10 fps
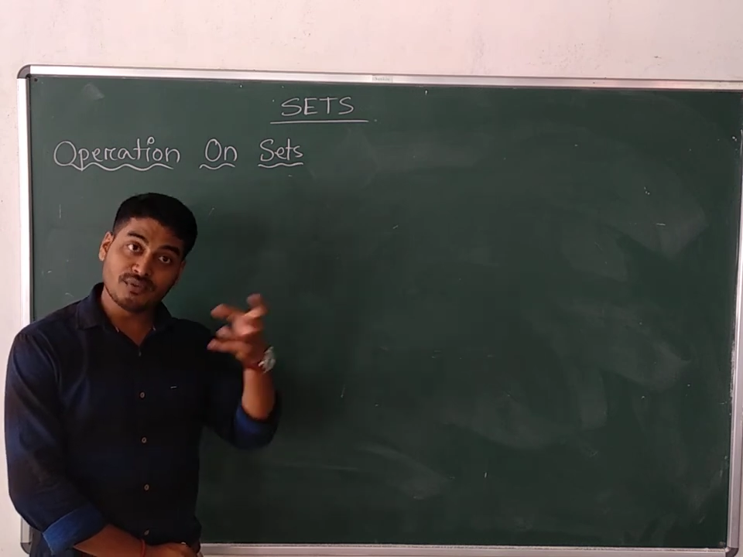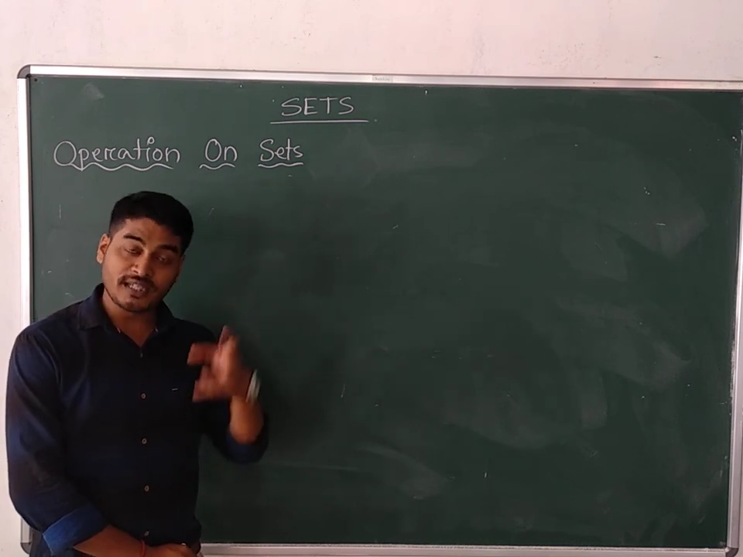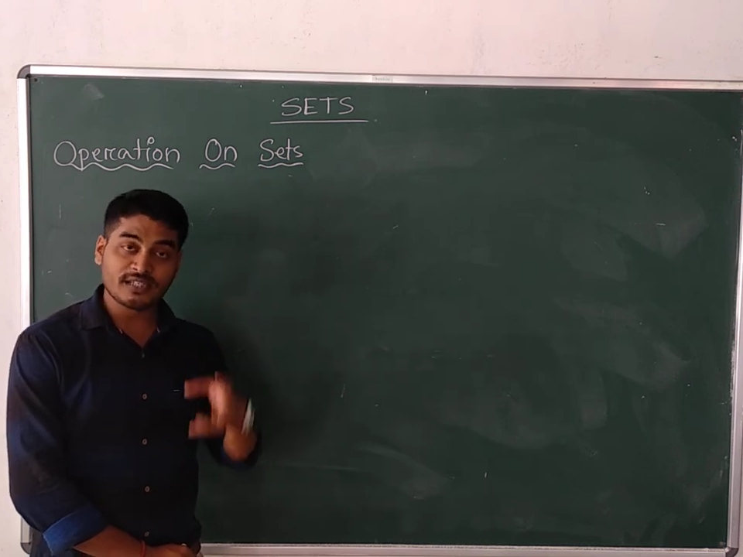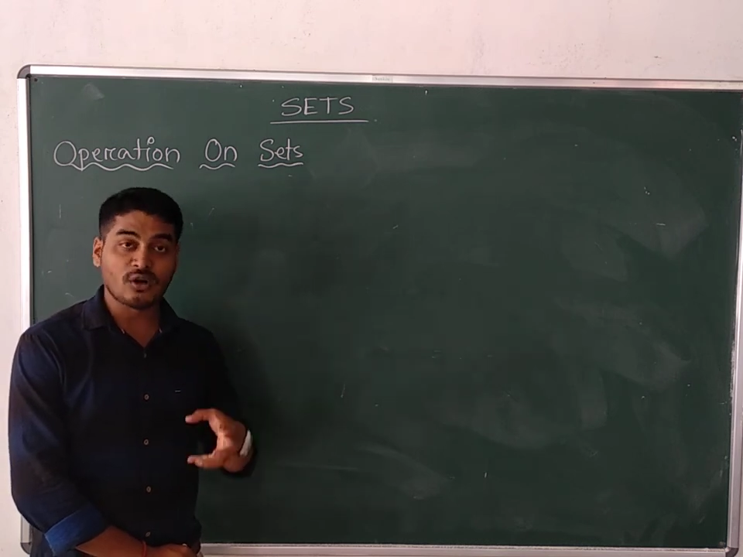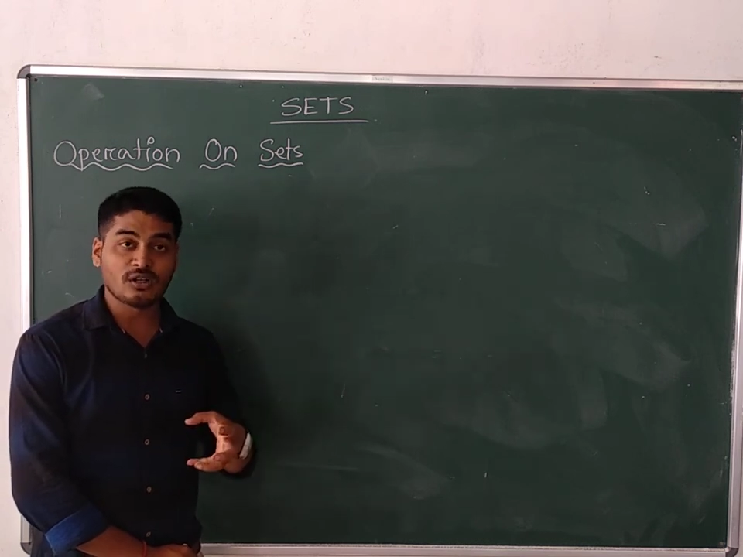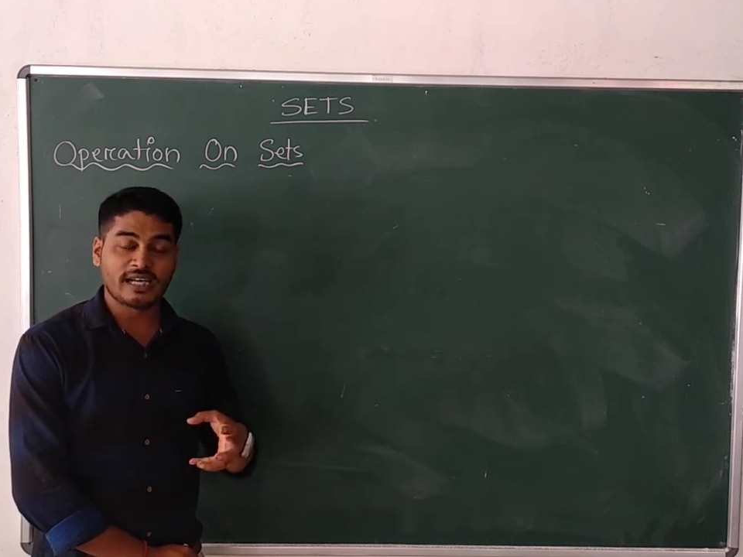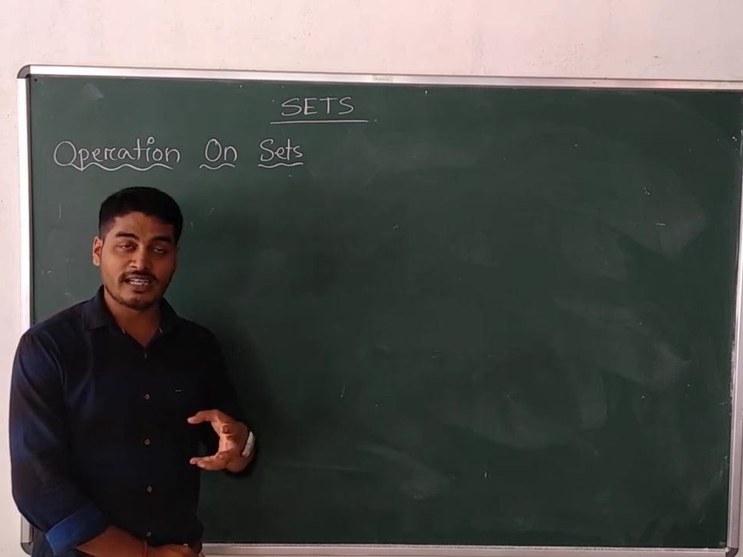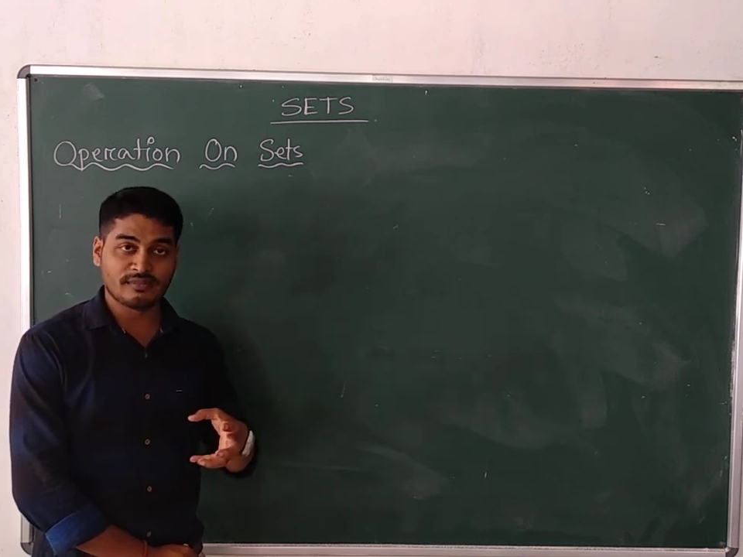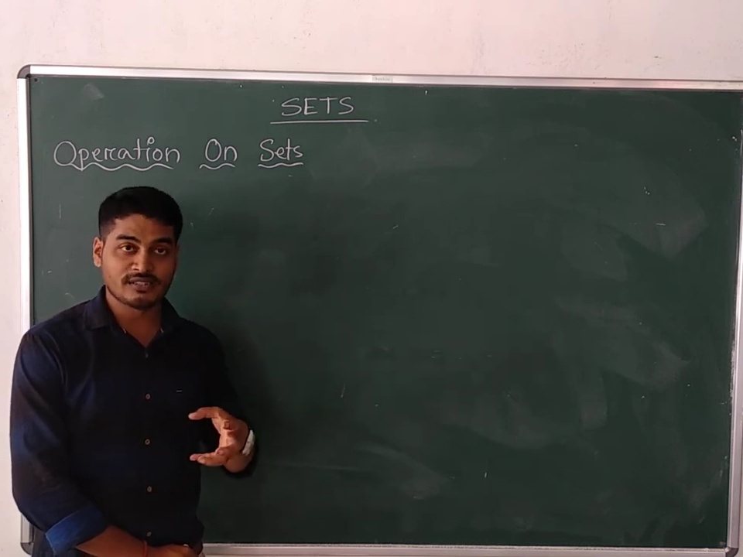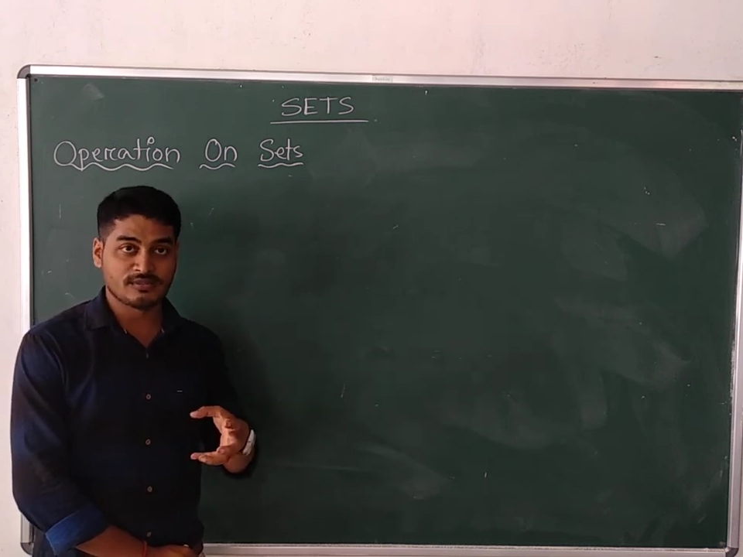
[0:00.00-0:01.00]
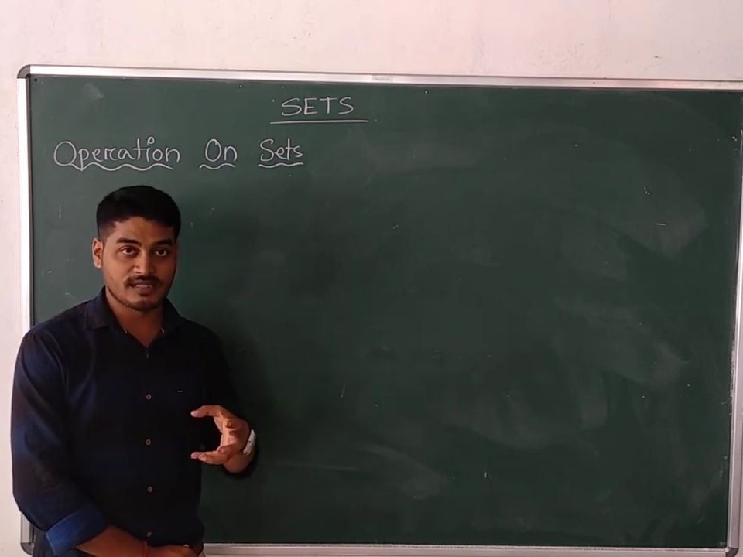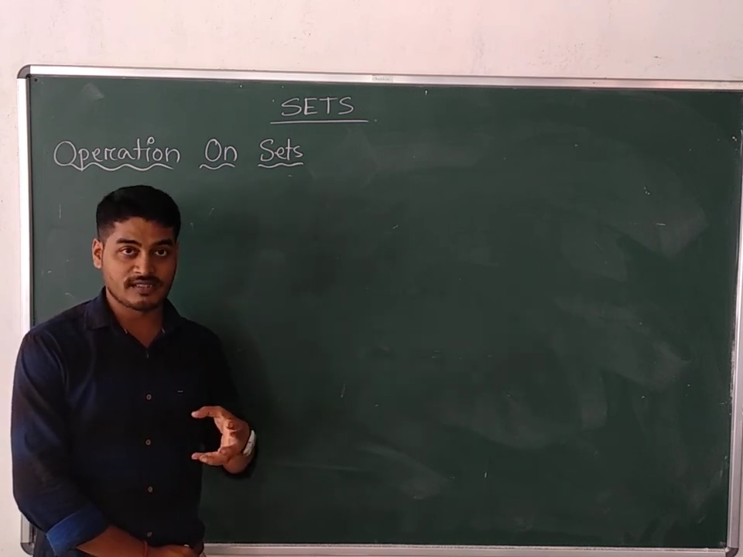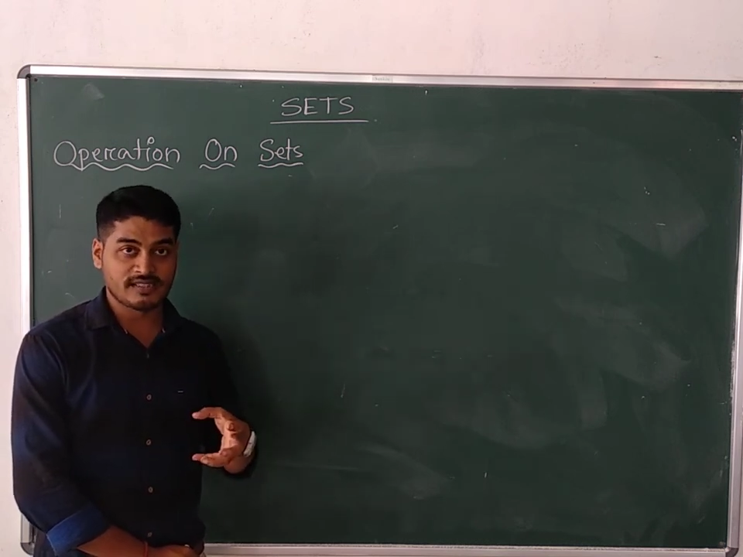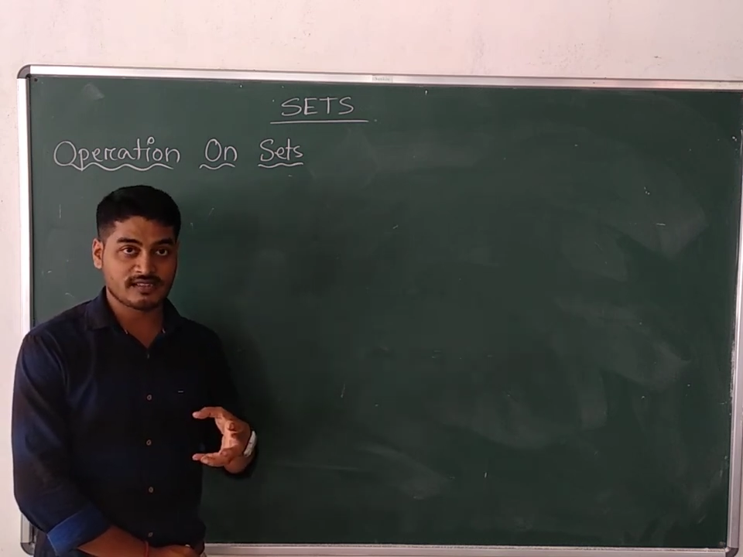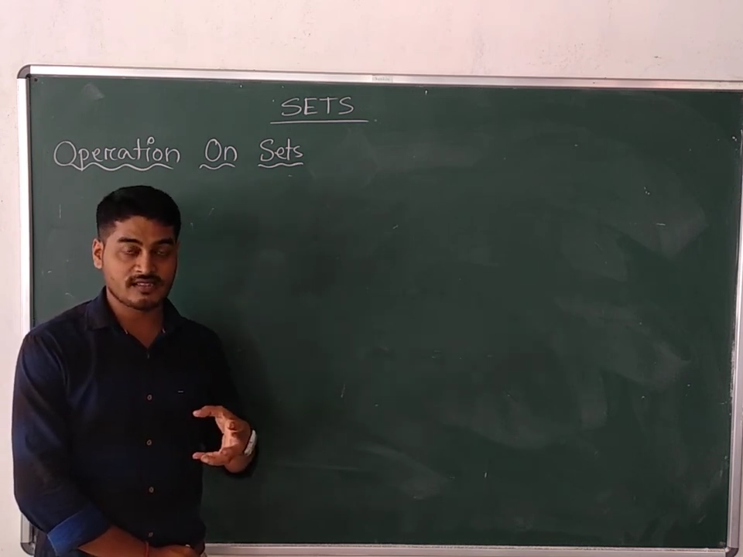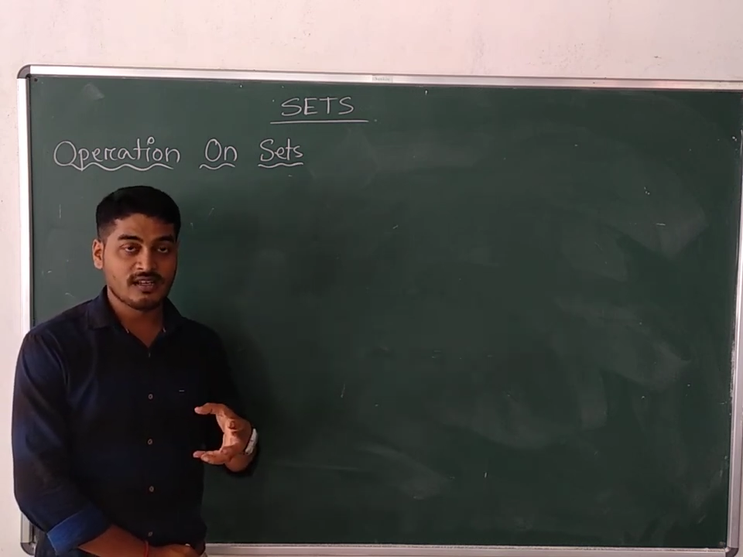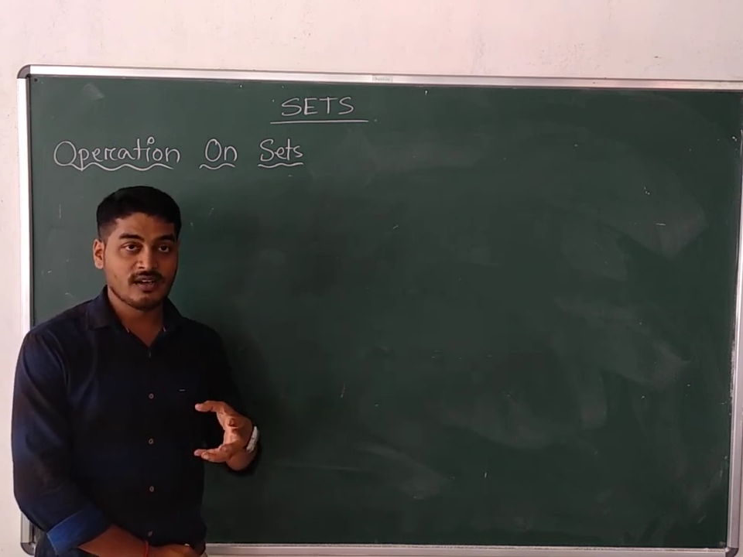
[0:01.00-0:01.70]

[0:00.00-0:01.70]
unite all the elements of the sets,